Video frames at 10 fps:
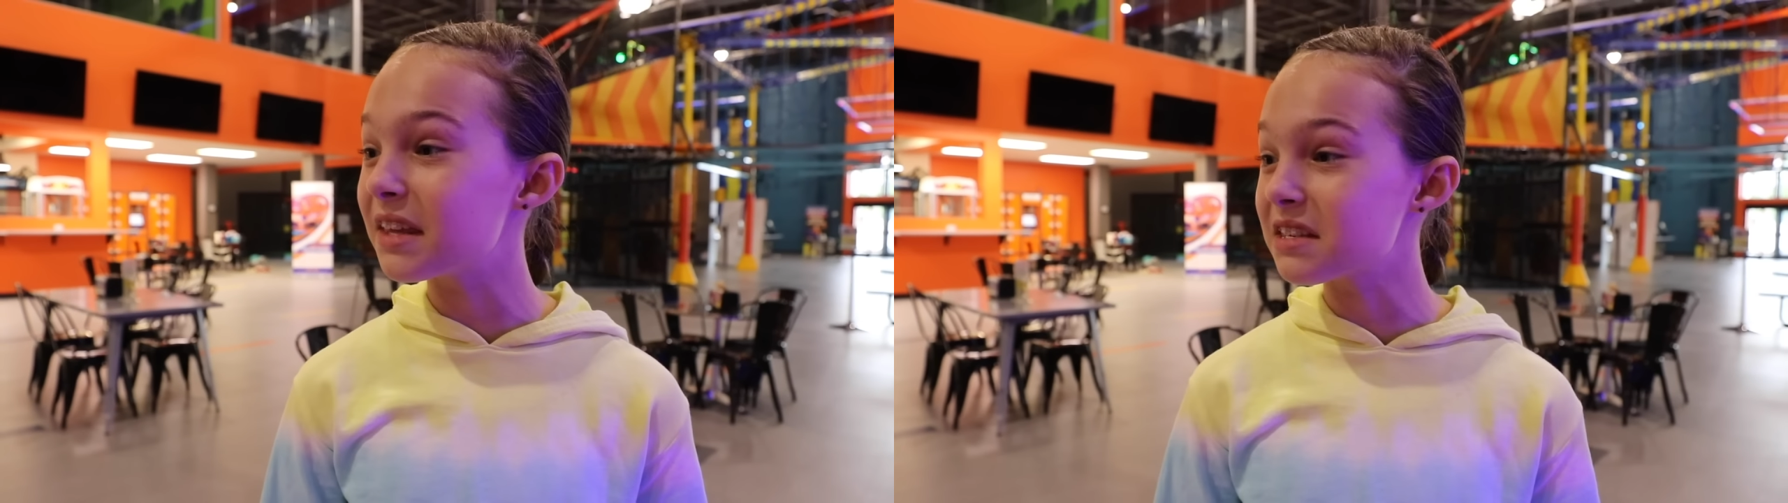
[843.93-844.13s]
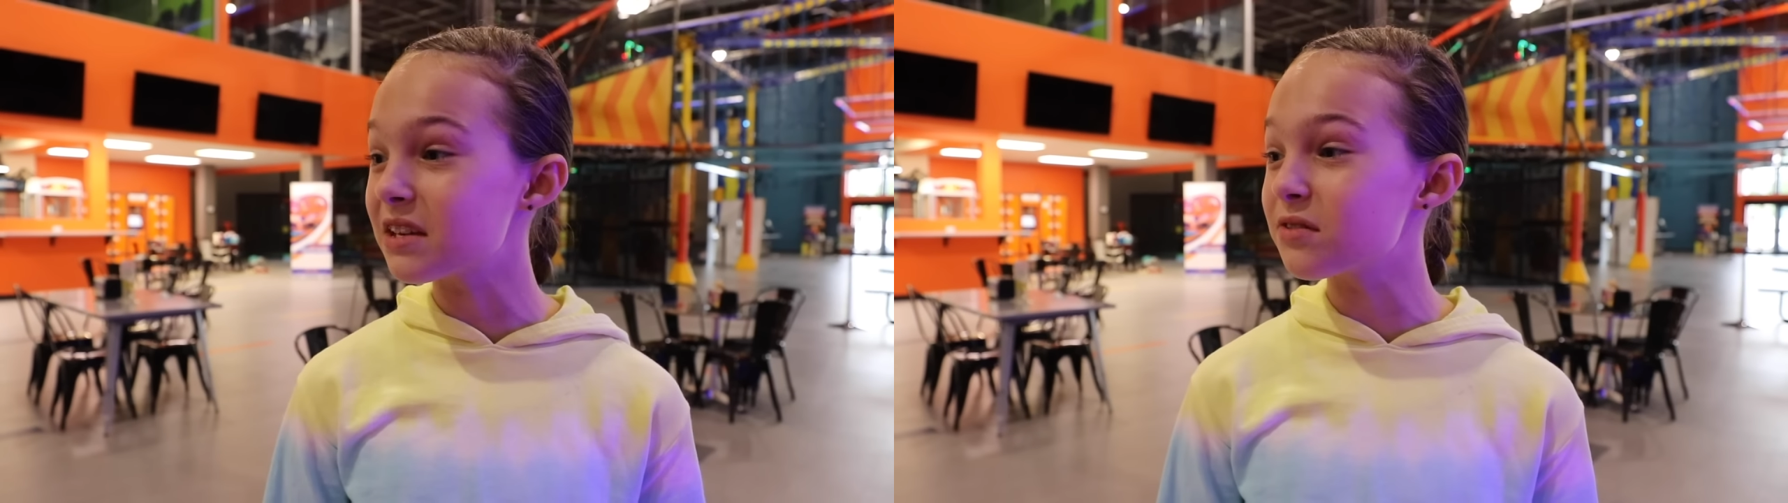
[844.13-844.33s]

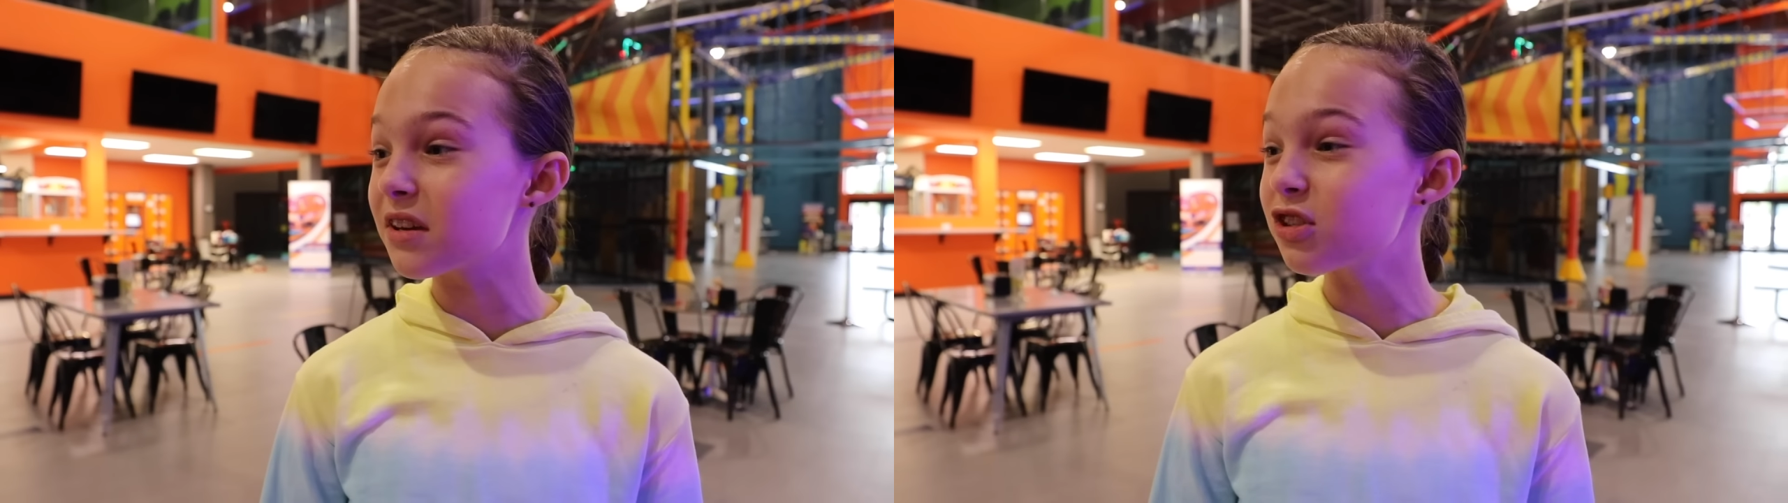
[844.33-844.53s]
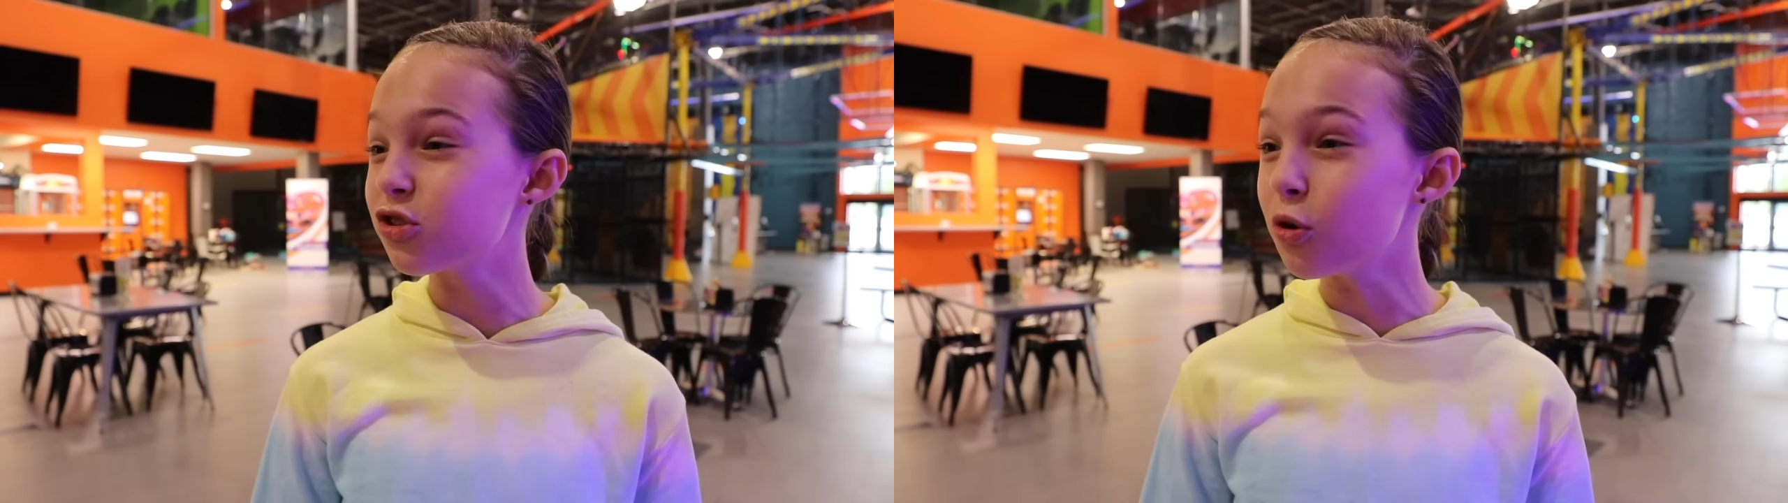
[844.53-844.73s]
That sounds
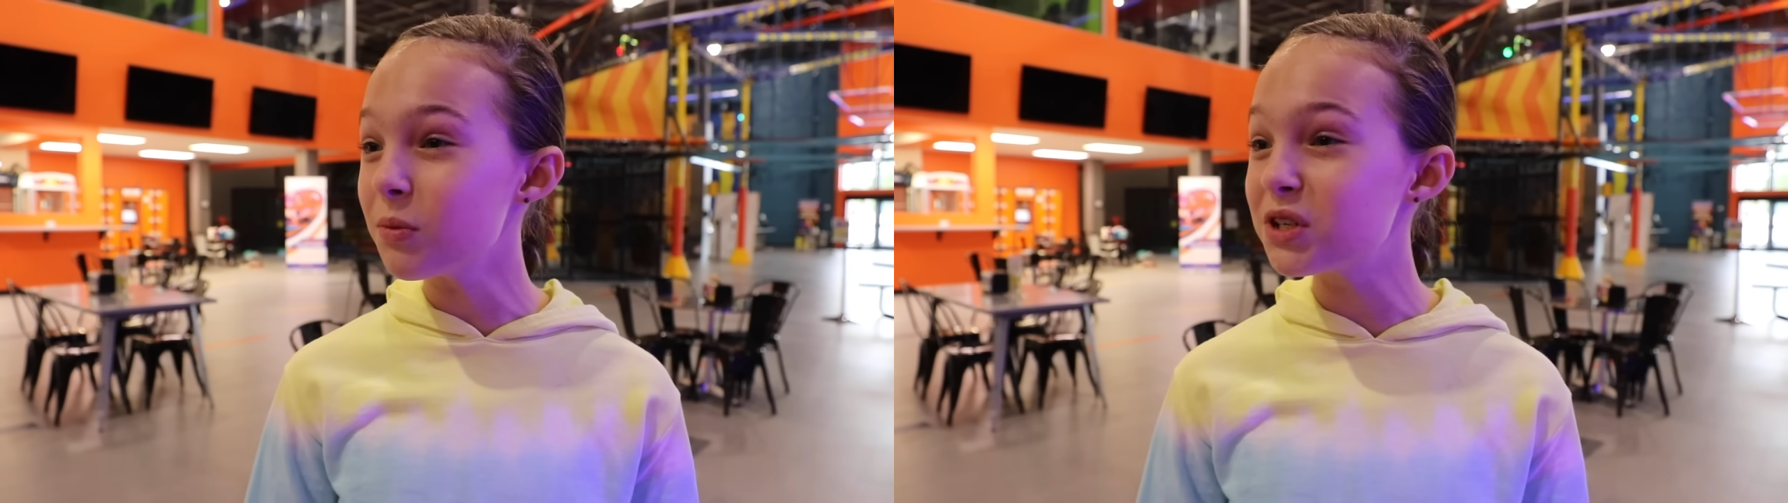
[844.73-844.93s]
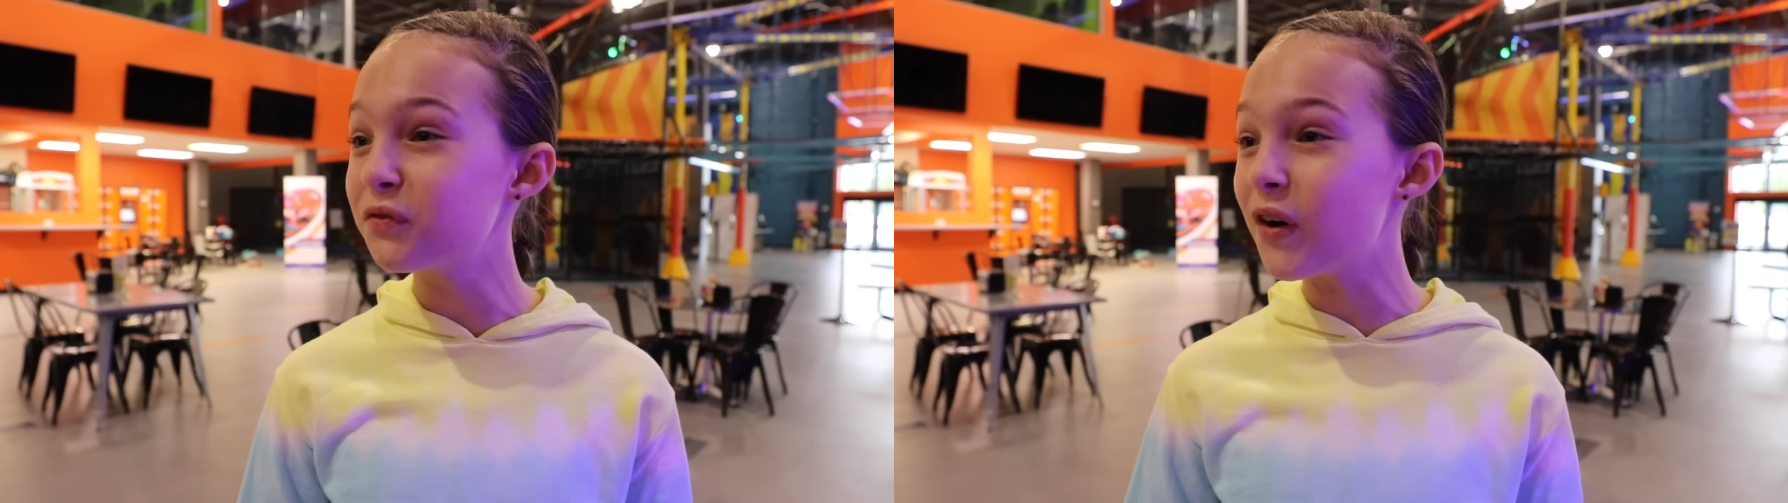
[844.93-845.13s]
like so
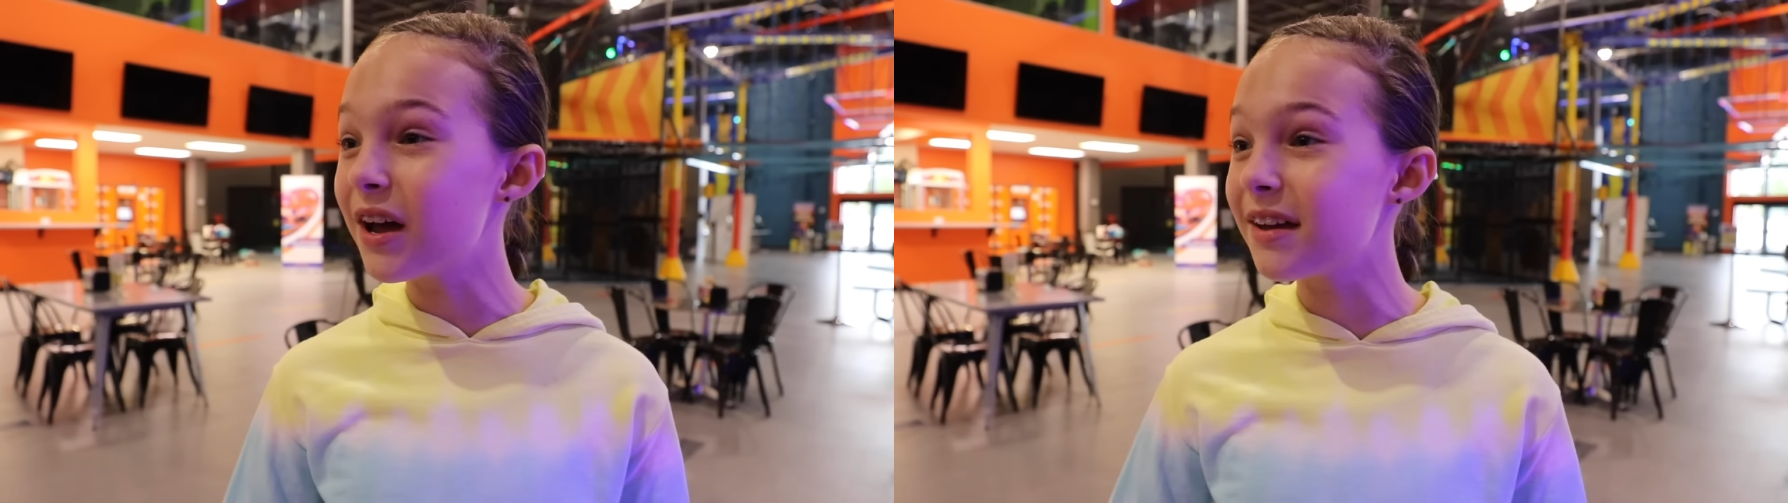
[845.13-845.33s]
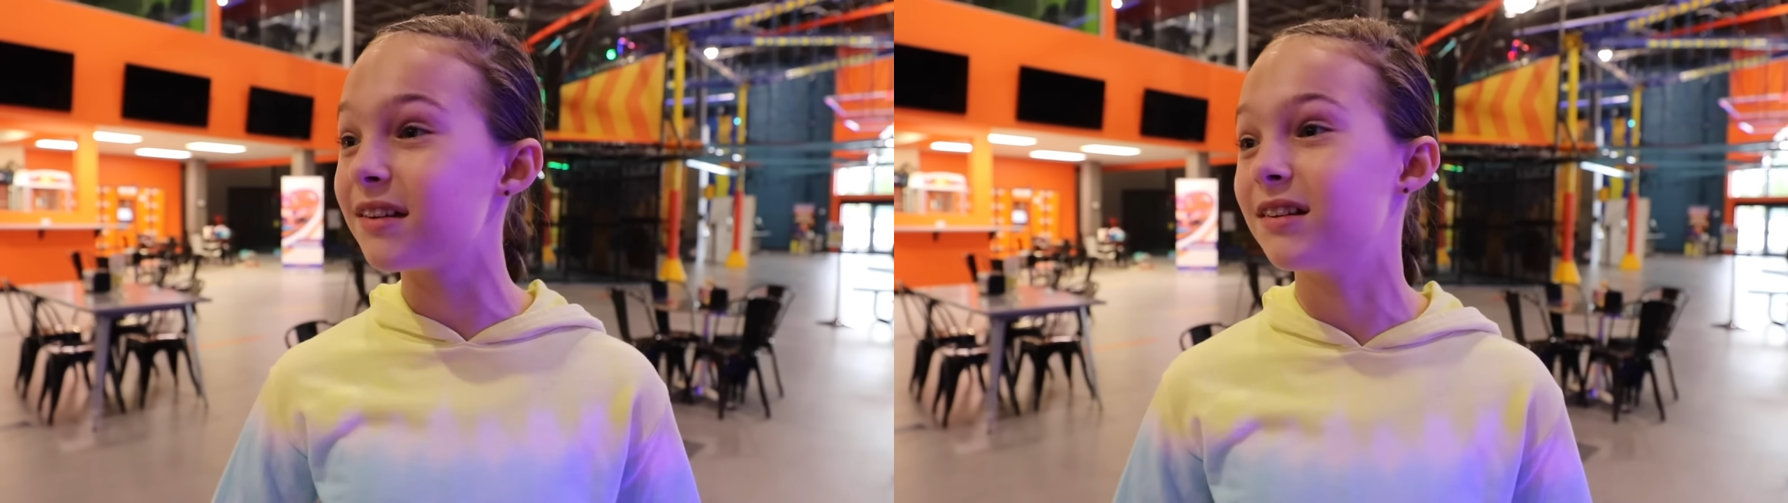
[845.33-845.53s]
much
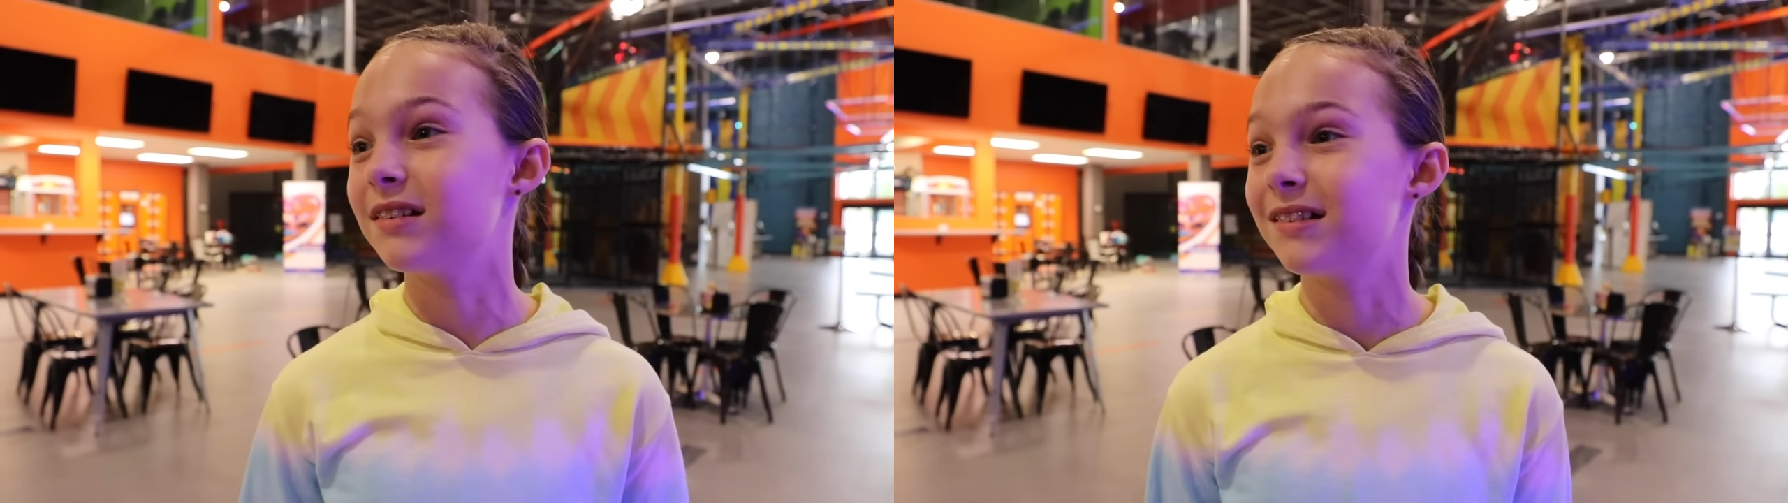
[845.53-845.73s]
fun.